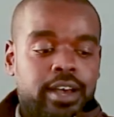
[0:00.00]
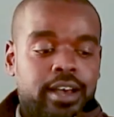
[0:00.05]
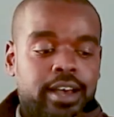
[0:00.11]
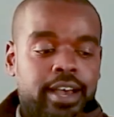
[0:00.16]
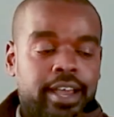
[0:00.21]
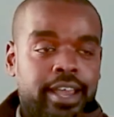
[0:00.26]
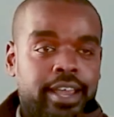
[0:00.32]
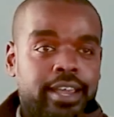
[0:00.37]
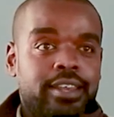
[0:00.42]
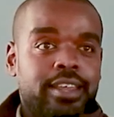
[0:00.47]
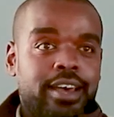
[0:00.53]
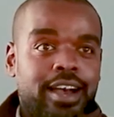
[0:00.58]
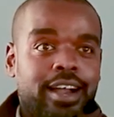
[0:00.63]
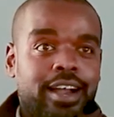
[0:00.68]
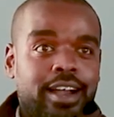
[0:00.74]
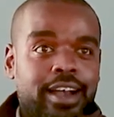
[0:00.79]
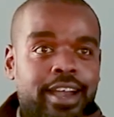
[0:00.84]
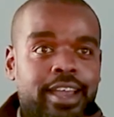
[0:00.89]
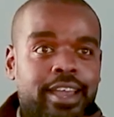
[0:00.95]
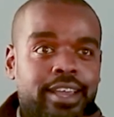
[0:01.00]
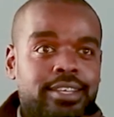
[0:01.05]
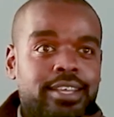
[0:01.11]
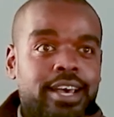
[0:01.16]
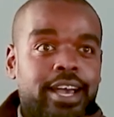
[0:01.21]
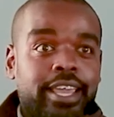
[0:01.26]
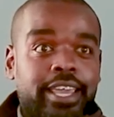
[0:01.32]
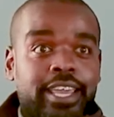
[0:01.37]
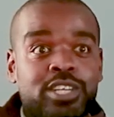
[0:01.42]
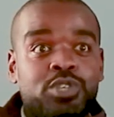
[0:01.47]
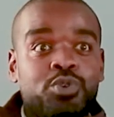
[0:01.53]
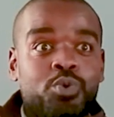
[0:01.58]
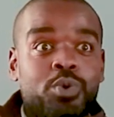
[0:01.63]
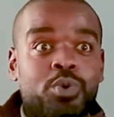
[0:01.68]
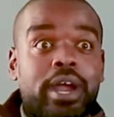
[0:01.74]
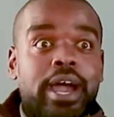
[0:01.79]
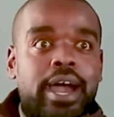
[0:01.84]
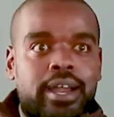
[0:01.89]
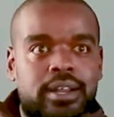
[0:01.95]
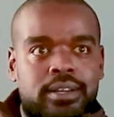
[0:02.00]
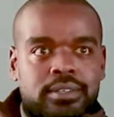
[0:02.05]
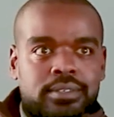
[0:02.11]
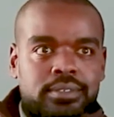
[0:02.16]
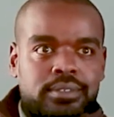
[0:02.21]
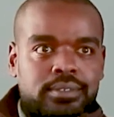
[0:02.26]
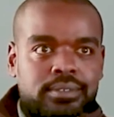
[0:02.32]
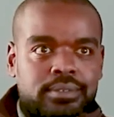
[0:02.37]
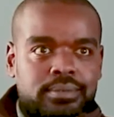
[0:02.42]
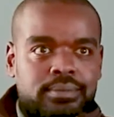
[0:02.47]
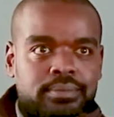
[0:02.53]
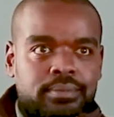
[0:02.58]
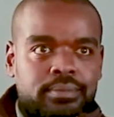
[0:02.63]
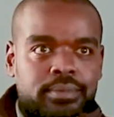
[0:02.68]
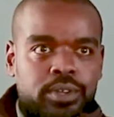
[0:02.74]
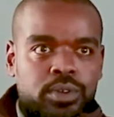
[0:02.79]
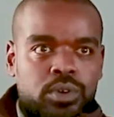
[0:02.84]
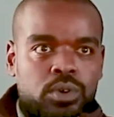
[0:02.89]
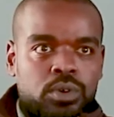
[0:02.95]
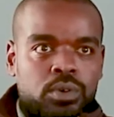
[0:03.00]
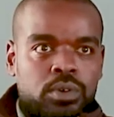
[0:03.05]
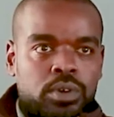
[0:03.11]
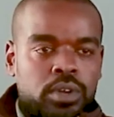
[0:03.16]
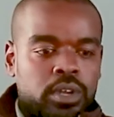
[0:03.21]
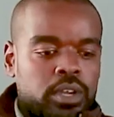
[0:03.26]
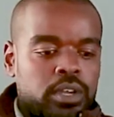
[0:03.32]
I had had a ghetto gang, you know?